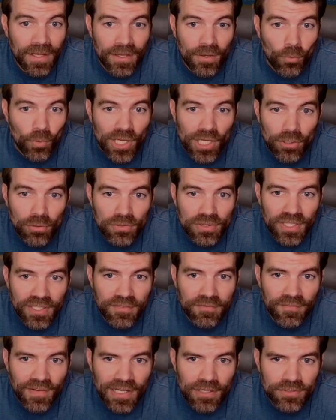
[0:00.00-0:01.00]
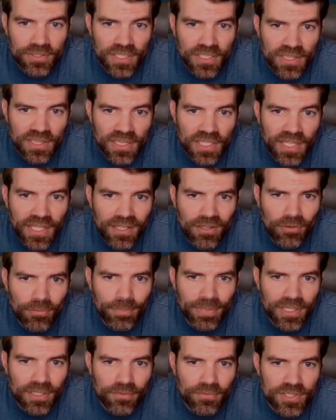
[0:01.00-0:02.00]
We only found a little
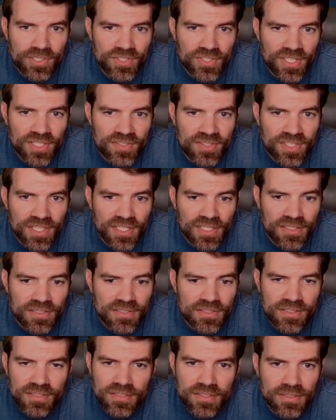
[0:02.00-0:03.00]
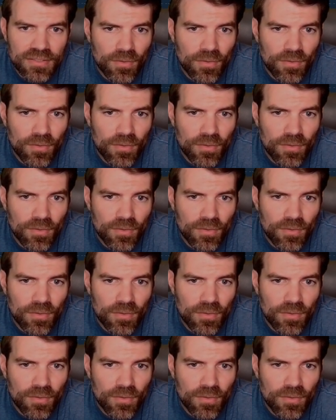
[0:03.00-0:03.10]
bit of resistance